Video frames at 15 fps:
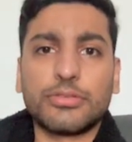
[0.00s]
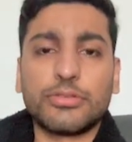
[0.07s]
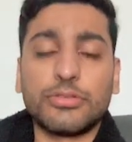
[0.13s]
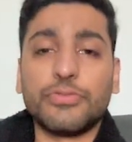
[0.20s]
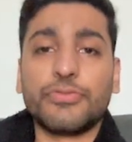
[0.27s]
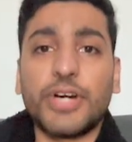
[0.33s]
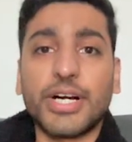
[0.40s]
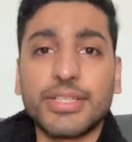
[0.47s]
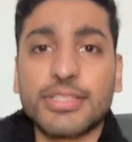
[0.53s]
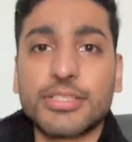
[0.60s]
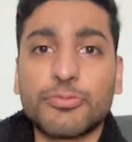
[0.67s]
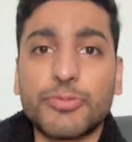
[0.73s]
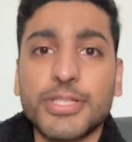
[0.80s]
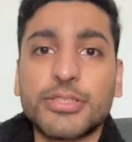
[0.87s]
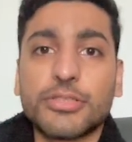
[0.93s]
to find this
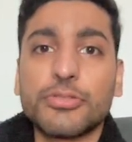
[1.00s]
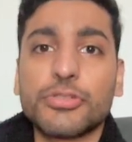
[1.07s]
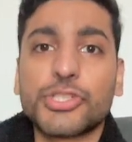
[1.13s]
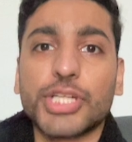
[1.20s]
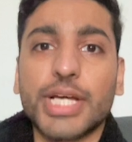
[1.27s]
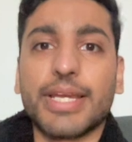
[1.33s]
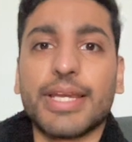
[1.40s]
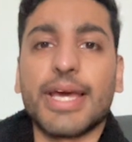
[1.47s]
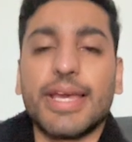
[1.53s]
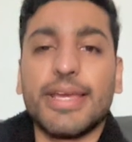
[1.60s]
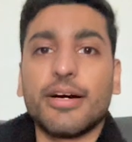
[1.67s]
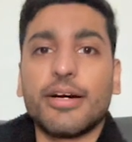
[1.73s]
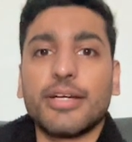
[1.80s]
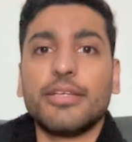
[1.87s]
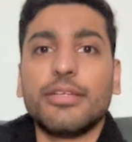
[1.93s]
research and
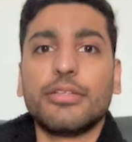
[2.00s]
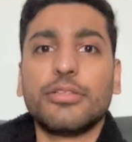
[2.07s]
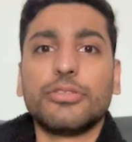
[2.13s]
AI